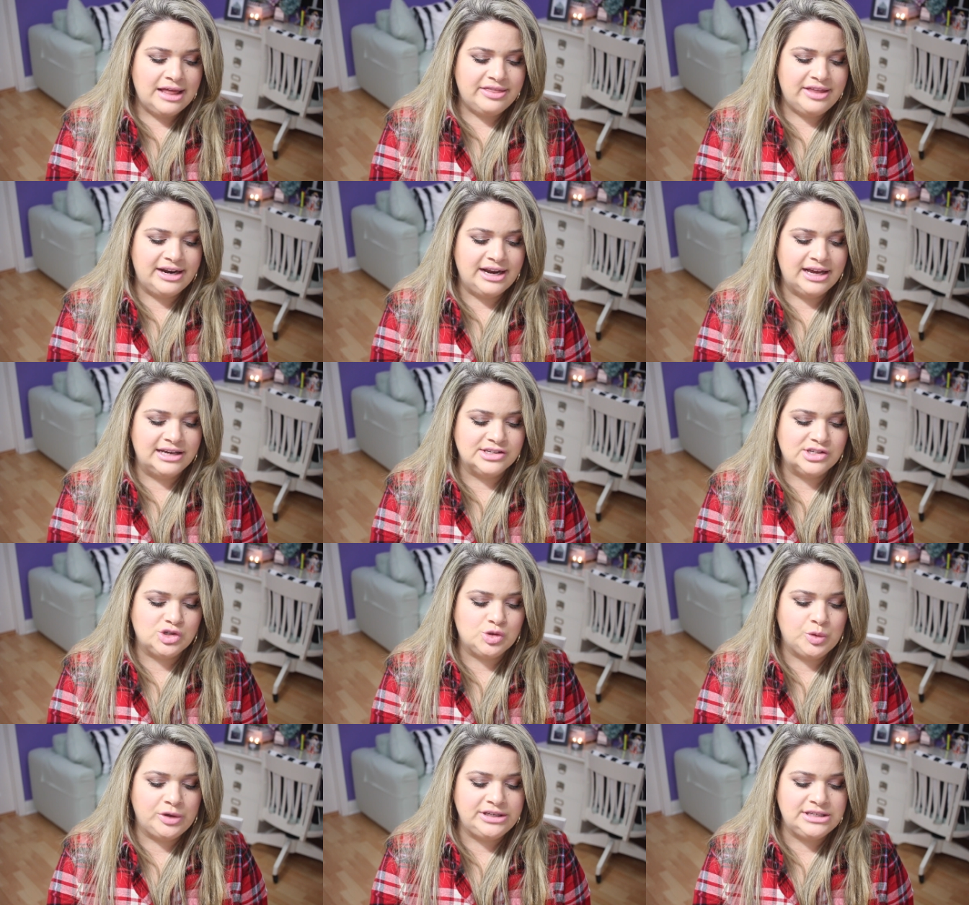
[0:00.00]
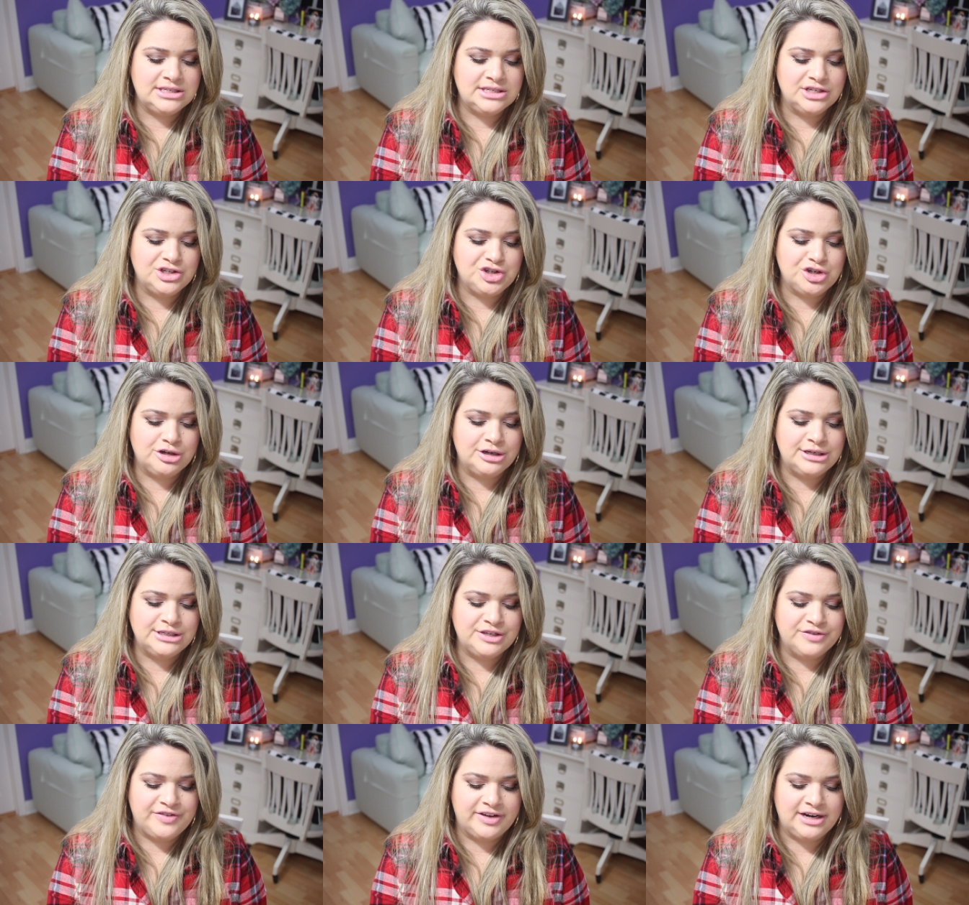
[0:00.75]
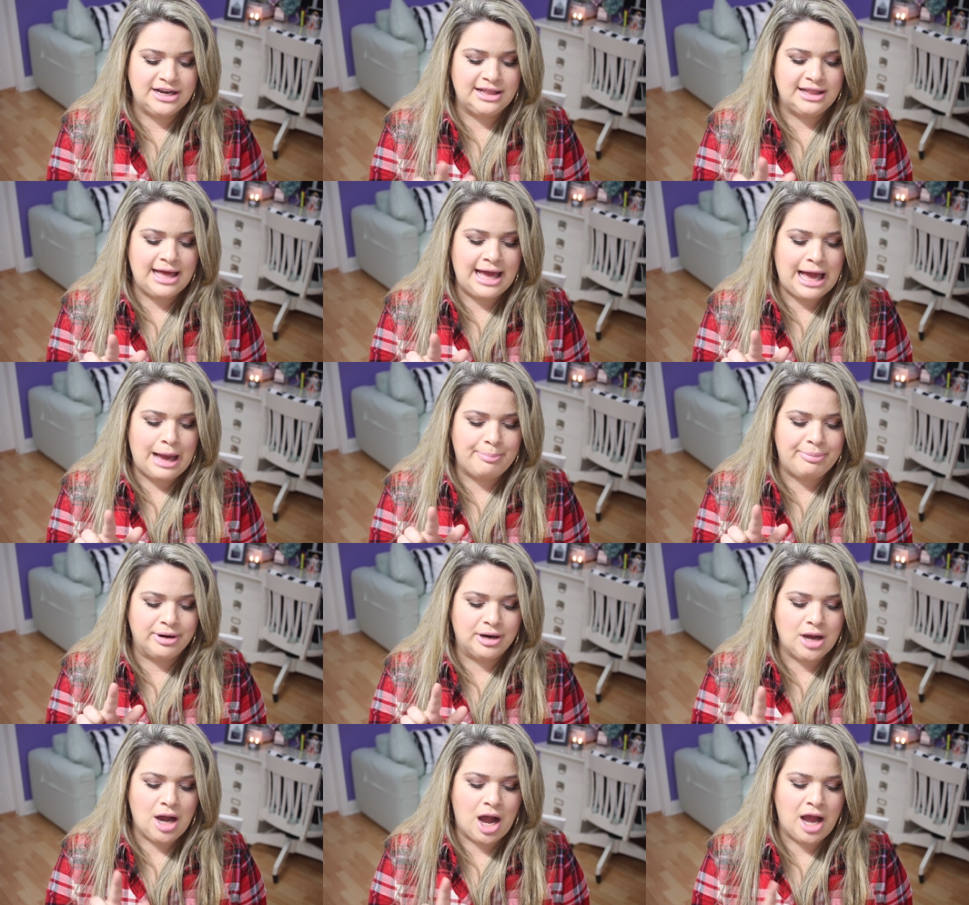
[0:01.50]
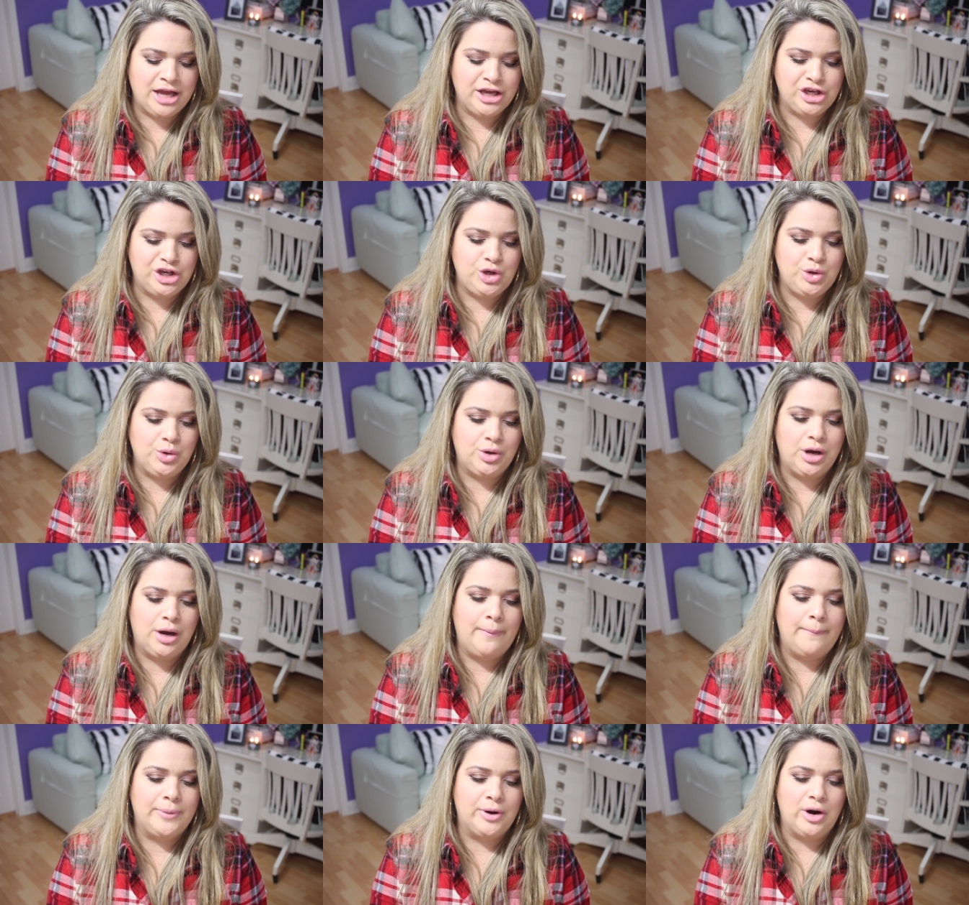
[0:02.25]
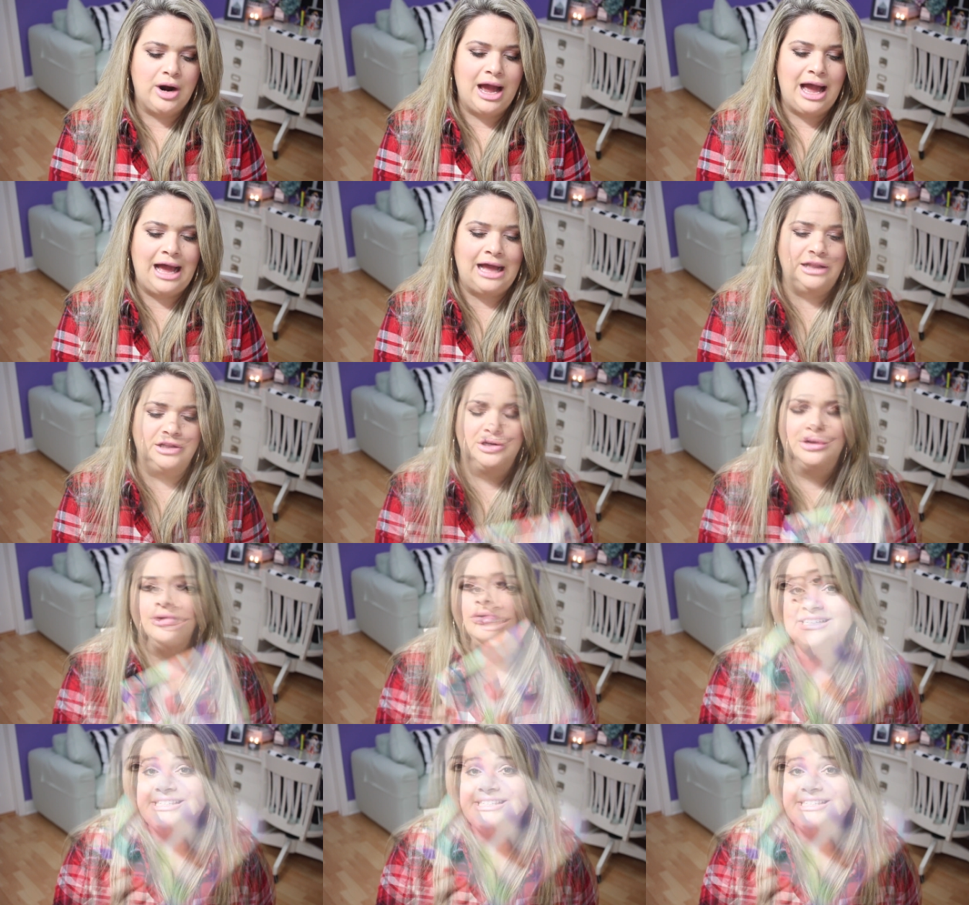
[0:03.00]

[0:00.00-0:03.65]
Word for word: Then it has sweet citrus, vanilla apricot, and cucumber aloe.